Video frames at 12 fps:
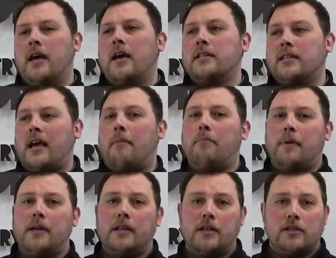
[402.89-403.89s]
As a
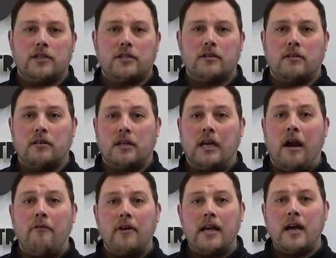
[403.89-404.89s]
company that's
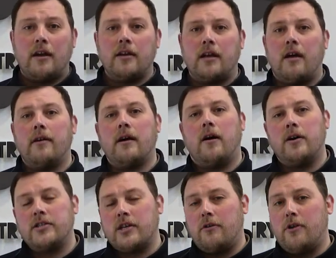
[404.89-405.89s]
currently undergoing
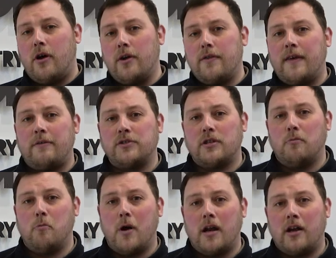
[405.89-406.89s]
ISO
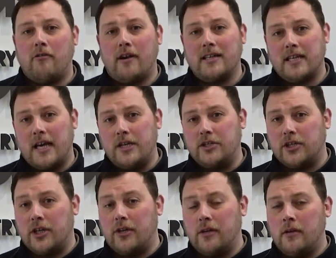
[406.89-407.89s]
9001
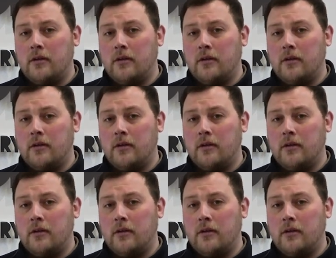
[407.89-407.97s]
accreditation,